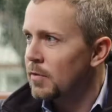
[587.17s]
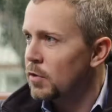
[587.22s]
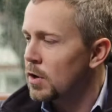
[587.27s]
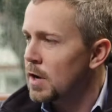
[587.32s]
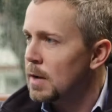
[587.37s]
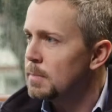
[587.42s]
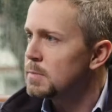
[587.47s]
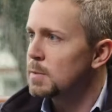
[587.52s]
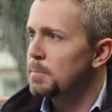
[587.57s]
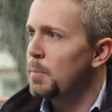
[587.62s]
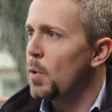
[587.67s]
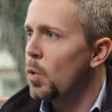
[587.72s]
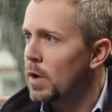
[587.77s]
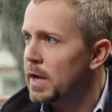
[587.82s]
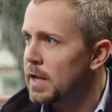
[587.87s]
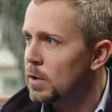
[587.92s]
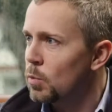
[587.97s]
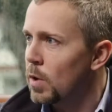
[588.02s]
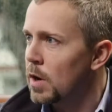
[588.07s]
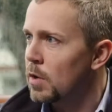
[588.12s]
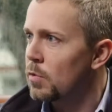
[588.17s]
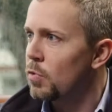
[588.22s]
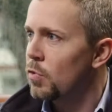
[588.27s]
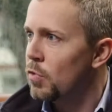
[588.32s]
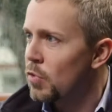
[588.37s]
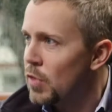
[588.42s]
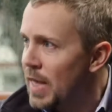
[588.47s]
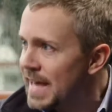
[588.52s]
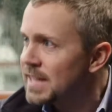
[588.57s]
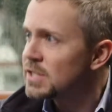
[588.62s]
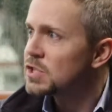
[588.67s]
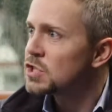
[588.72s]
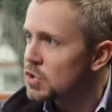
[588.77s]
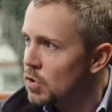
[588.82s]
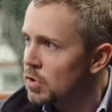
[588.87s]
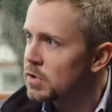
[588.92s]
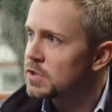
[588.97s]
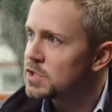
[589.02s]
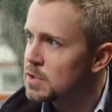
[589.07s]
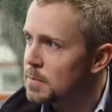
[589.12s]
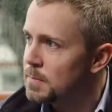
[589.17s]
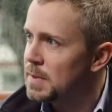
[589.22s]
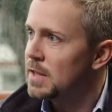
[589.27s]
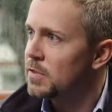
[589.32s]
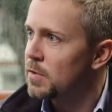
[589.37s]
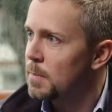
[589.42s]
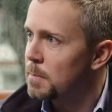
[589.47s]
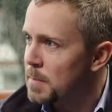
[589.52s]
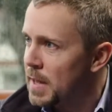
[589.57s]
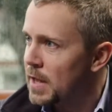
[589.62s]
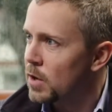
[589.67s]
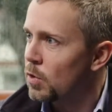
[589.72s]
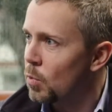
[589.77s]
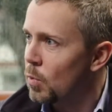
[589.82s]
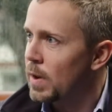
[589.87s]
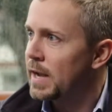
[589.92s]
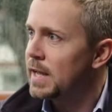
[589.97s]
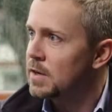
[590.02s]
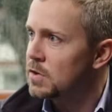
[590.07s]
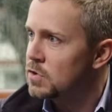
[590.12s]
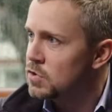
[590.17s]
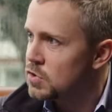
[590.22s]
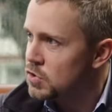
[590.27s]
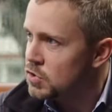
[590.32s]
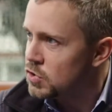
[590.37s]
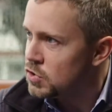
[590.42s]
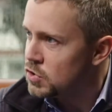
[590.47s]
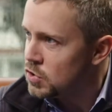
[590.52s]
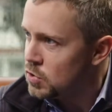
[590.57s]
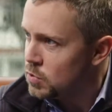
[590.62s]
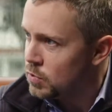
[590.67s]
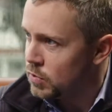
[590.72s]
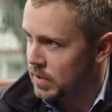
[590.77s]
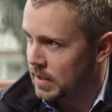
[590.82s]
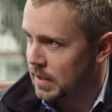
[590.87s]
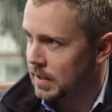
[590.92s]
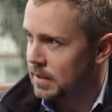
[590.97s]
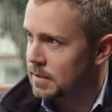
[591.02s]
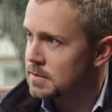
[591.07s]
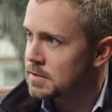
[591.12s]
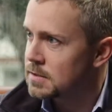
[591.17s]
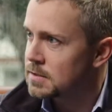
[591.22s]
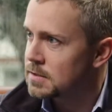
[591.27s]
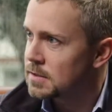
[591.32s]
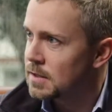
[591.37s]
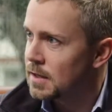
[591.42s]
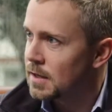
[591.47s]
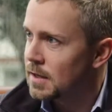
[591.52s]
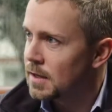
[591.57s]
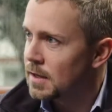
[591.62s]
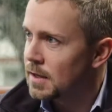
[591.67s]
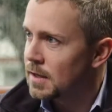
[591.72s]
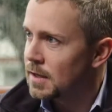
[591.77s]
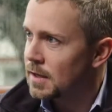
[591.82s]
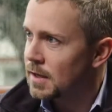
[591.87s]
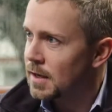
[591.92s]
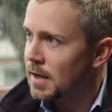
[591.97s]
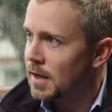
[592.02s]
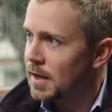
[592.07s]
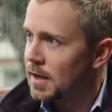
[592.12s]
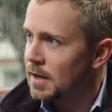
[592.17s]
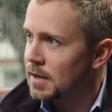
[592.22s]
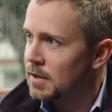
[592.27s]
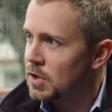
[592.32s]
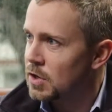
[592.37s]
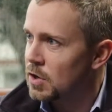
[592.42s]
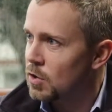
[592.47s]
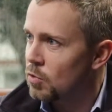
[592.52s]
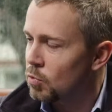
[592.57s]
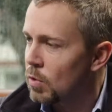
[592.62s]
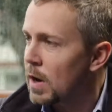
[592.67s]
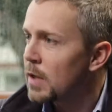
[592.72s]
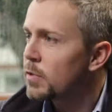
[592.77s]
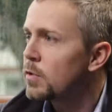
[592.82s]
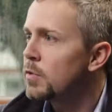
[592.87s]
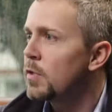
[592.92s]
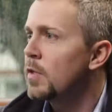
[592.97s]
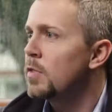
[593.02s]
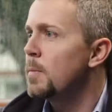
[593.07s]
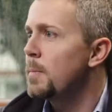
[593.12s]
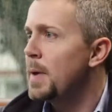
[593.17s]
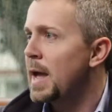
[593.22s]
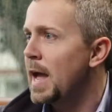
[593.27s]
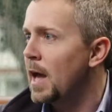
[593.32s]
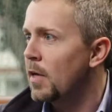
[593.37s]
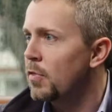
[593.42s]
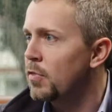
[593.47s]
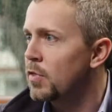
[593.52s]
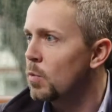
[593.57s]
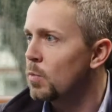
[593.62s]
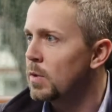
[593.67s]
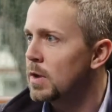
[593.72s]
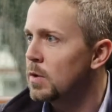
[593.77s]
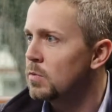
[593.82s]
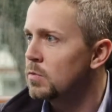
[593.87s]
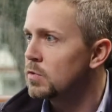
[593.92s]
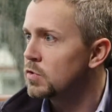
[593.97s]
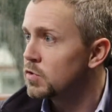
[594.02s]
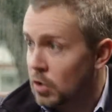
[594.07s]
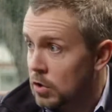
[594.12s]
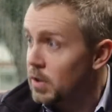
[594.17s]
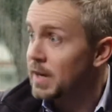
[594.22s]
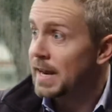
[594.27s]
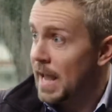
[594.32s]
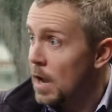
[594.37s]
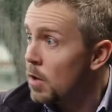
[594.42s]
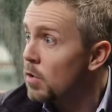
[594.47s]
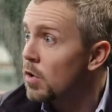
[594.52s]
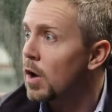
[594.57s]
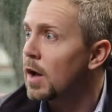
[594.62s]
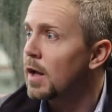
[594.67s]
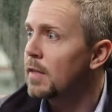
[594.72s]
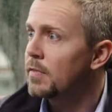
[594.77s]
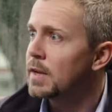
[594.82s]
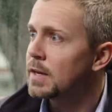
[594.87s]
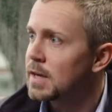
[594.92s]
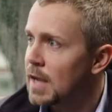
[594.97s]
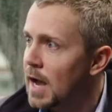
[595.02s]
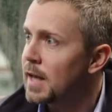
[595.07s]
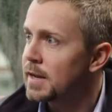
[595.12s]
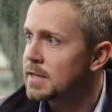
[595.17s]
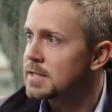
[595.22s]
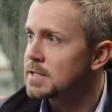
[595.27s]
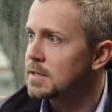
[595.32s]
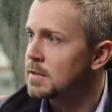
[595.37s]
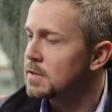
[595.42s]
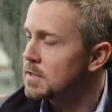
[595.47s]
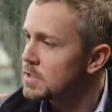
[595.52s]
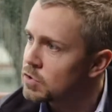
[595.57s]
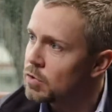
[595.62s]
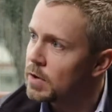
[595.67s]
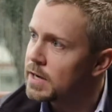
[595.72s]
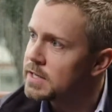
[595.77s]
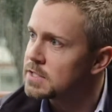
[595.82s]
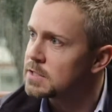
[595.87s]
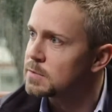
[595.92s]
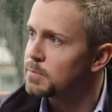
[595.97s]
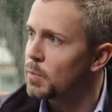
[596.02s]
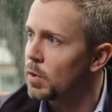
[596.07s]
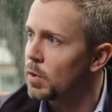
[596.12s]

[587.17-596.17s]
And there comes a point where that starts to be the better way to do things, you know, rather than the path that we started out on that got us to this crisis